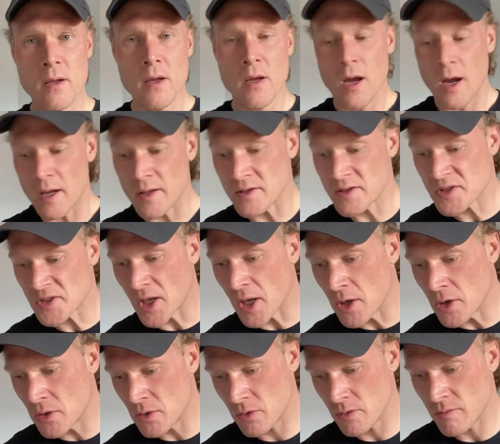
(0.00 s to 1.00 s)
And
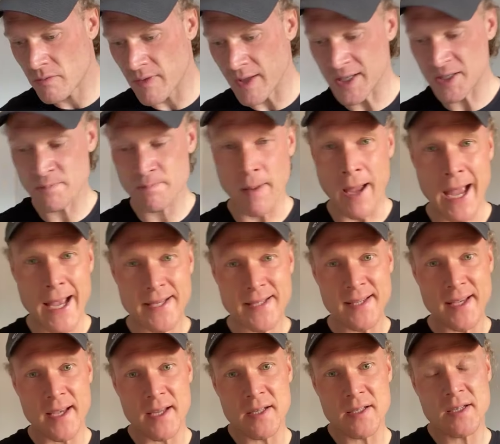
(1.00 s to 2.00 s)
so this
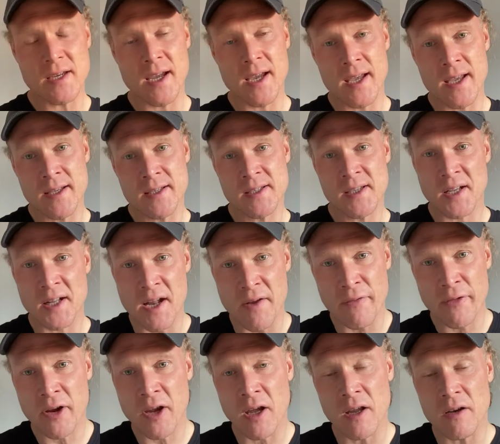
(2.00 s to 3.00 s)
passage is
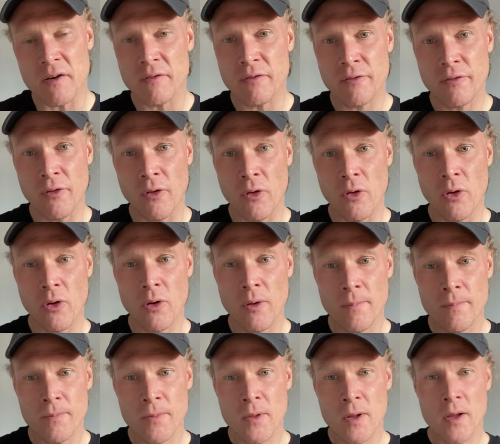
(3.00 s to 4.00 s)
significant for
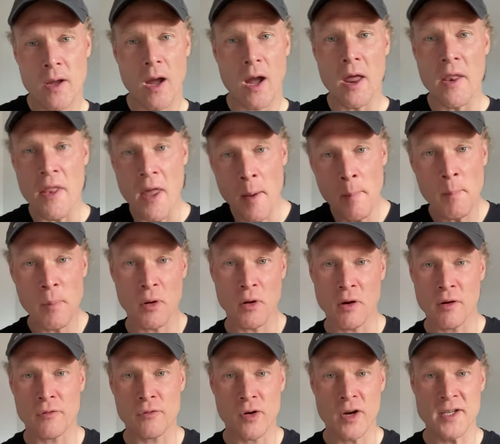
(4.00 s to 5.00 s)
a number
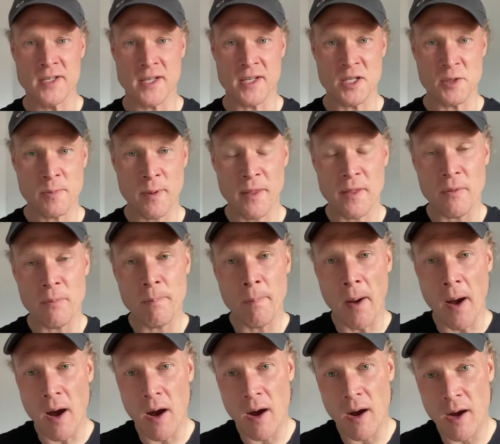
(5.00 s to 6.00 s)
of reasons, but the
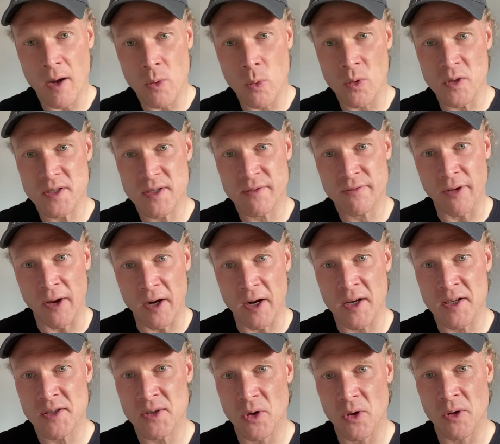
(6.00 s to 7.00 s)
part I want to
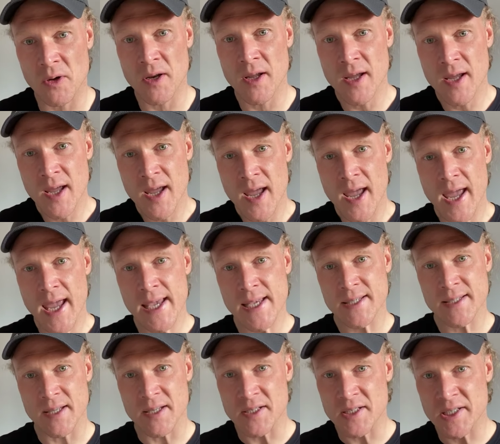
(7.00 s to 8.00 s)
focus on is
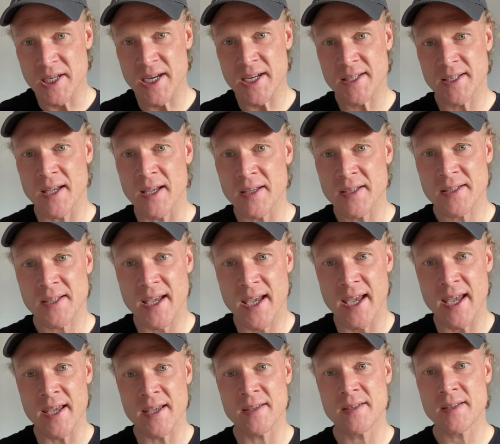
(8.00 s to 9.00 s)
that Jesus
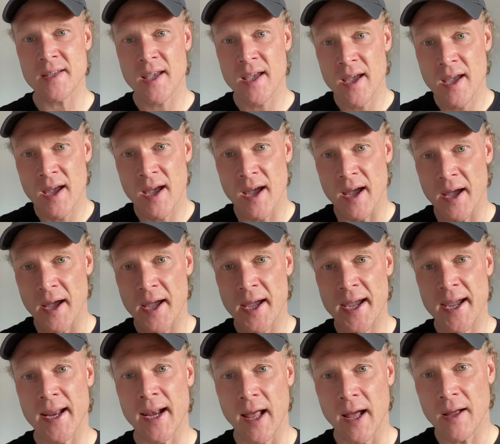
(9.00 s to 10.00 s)
is a
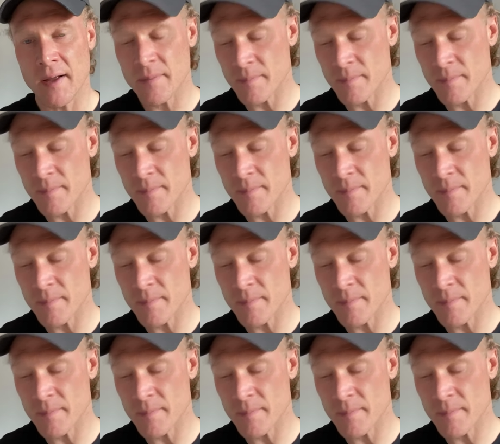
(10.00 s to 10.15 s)
healer.